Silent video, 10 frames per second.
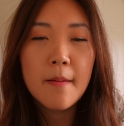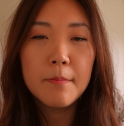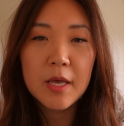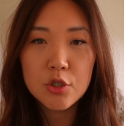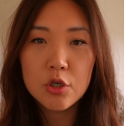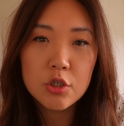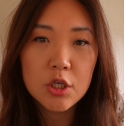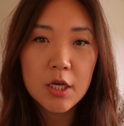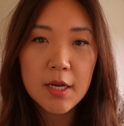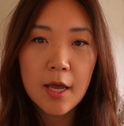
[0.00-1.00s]
Make sure you
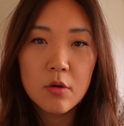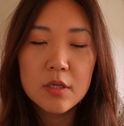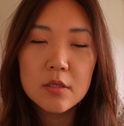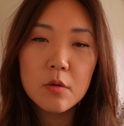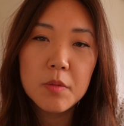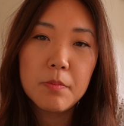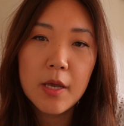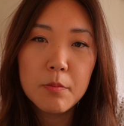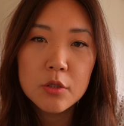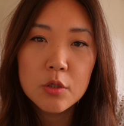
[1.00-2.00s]
check it out. It's going to be
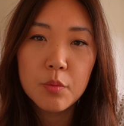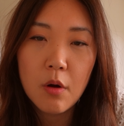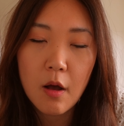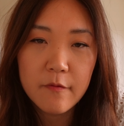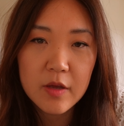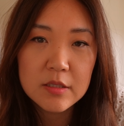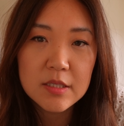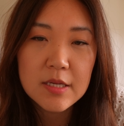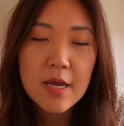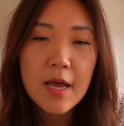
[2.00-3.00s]
Paper to
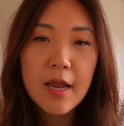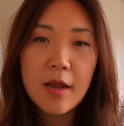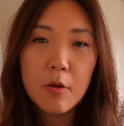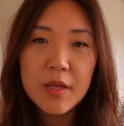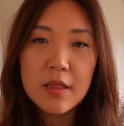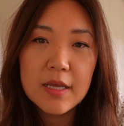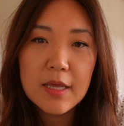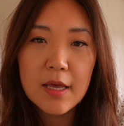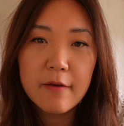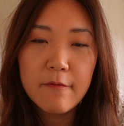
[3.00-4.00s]
Profits, and I'll be
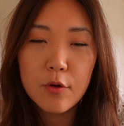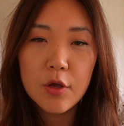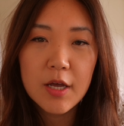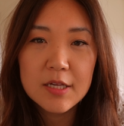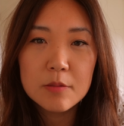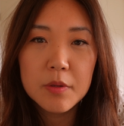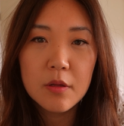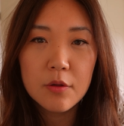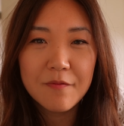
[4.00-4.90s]
linking it for you guys below the